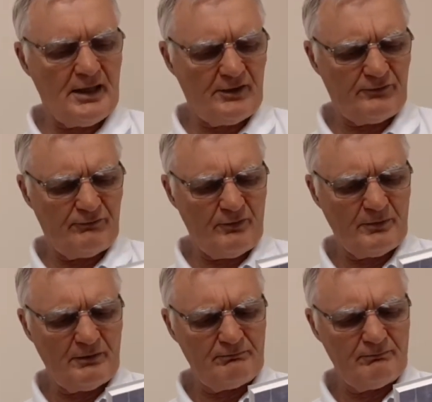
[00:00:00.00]
It's
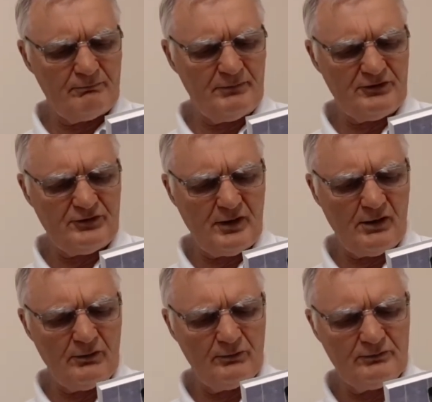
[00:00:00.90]
from
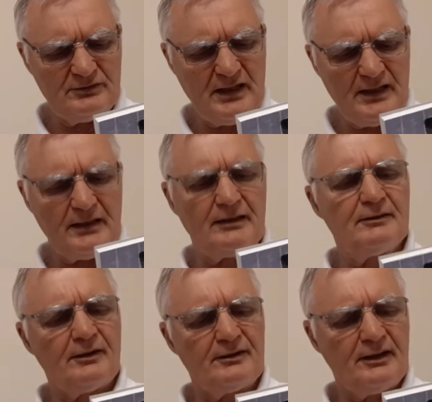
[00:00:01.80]
Michelle Danek,
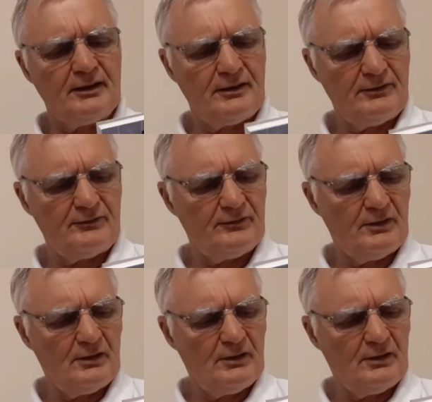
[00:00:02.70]
I think it is.